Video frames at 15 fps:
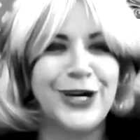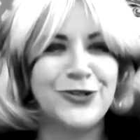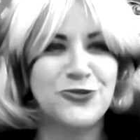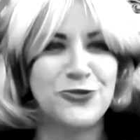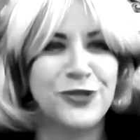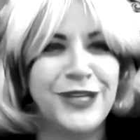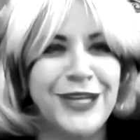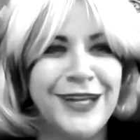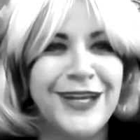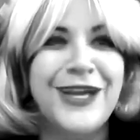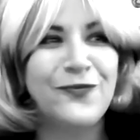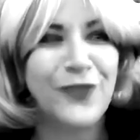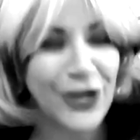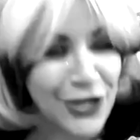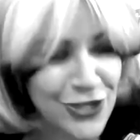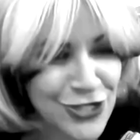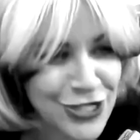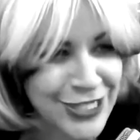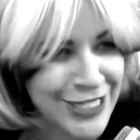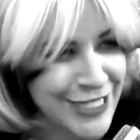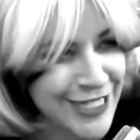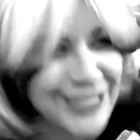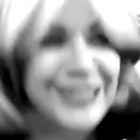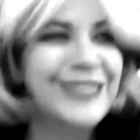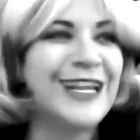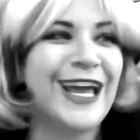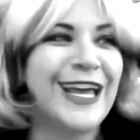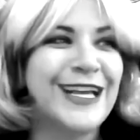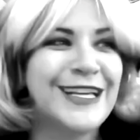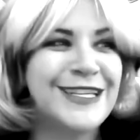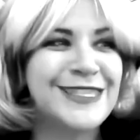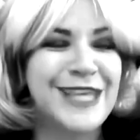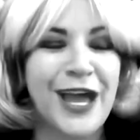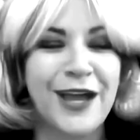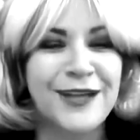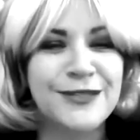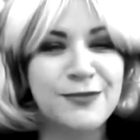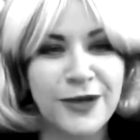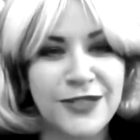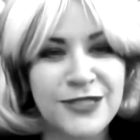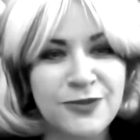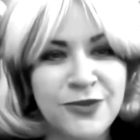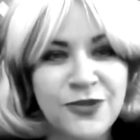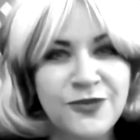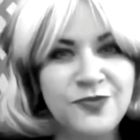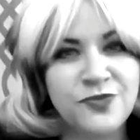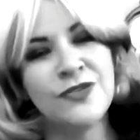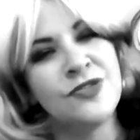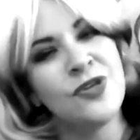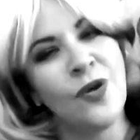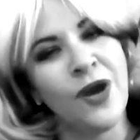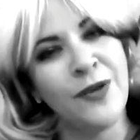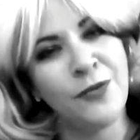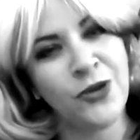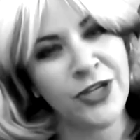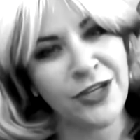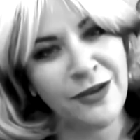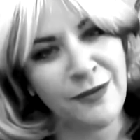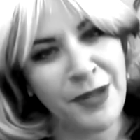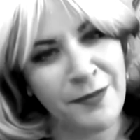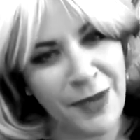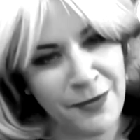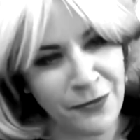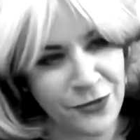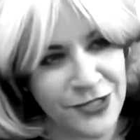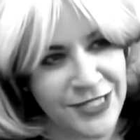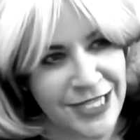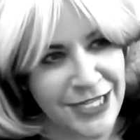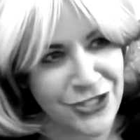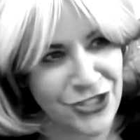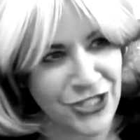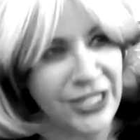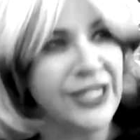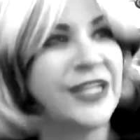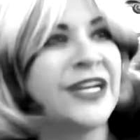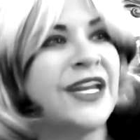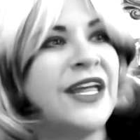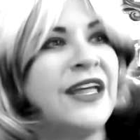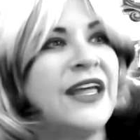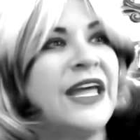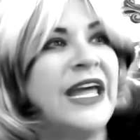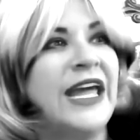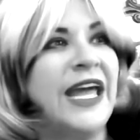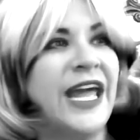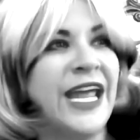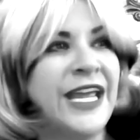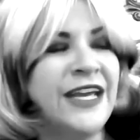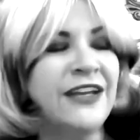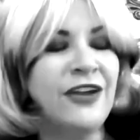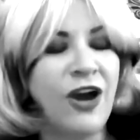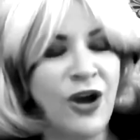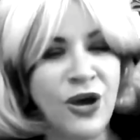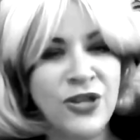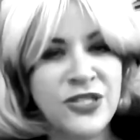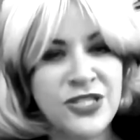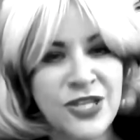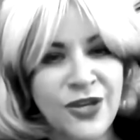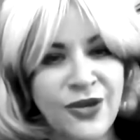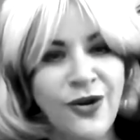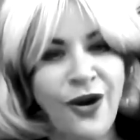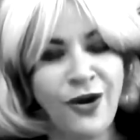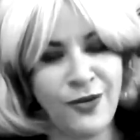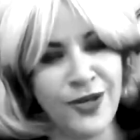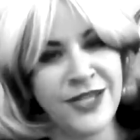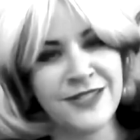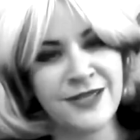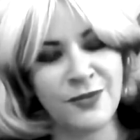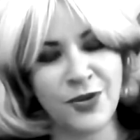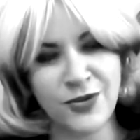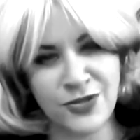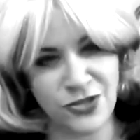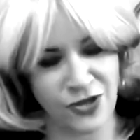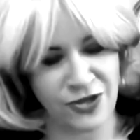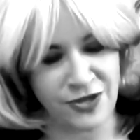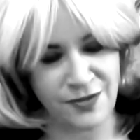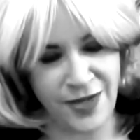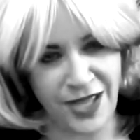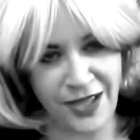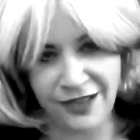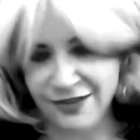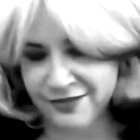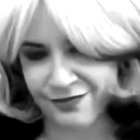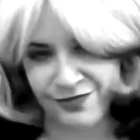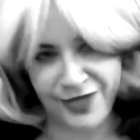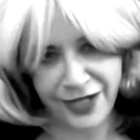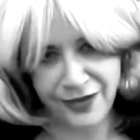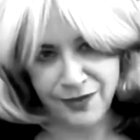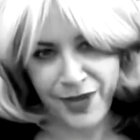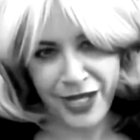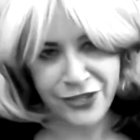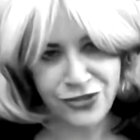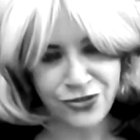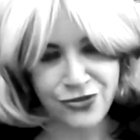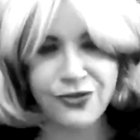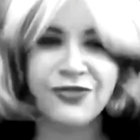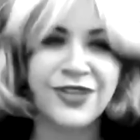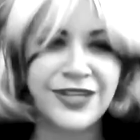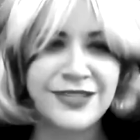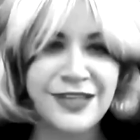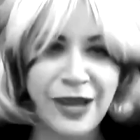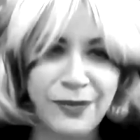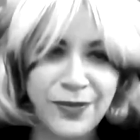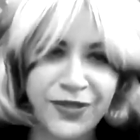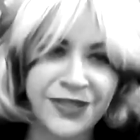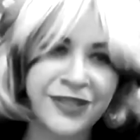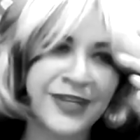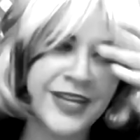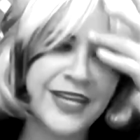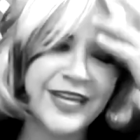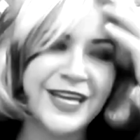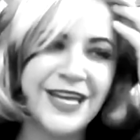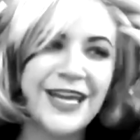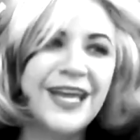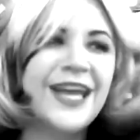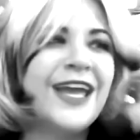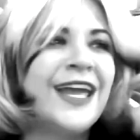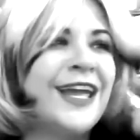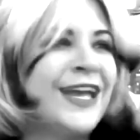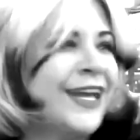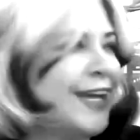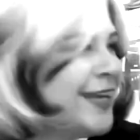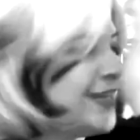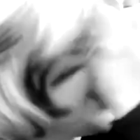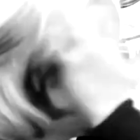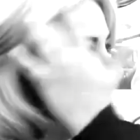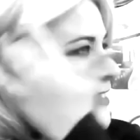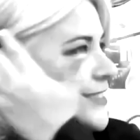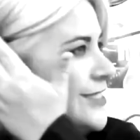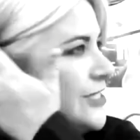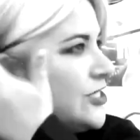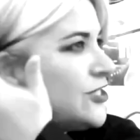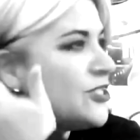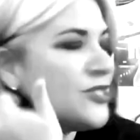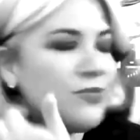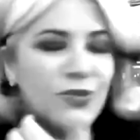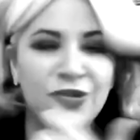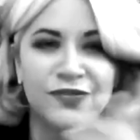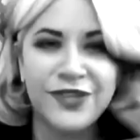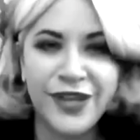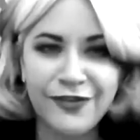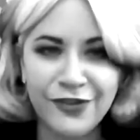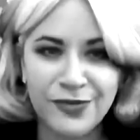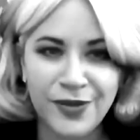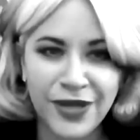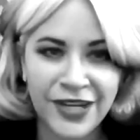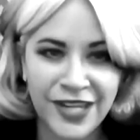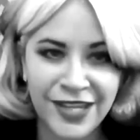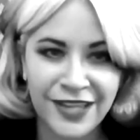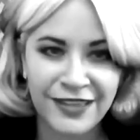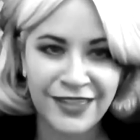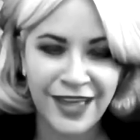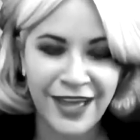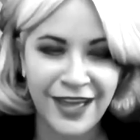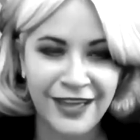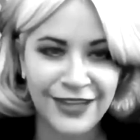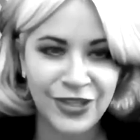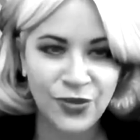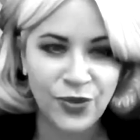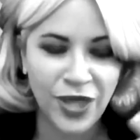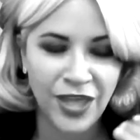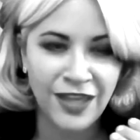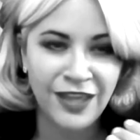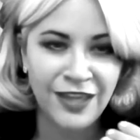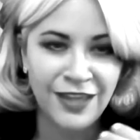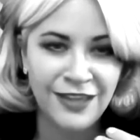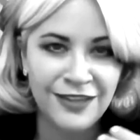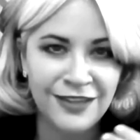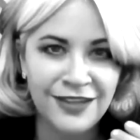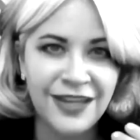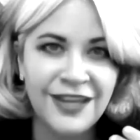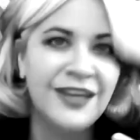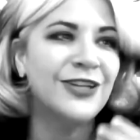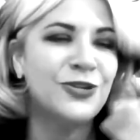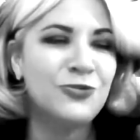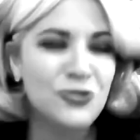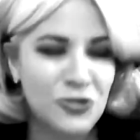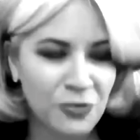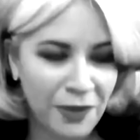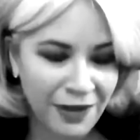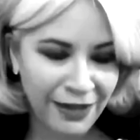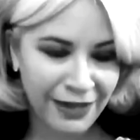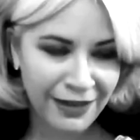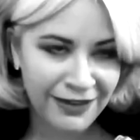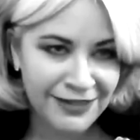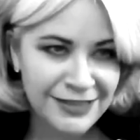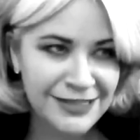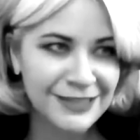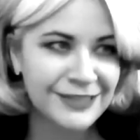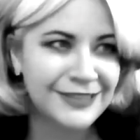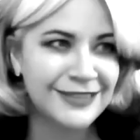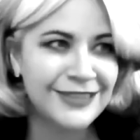actually functioning as high as possible. So I'm working on my memorization and also always, I'm always trying to make like magical things happen and just to prove to everybody that you can use your mind,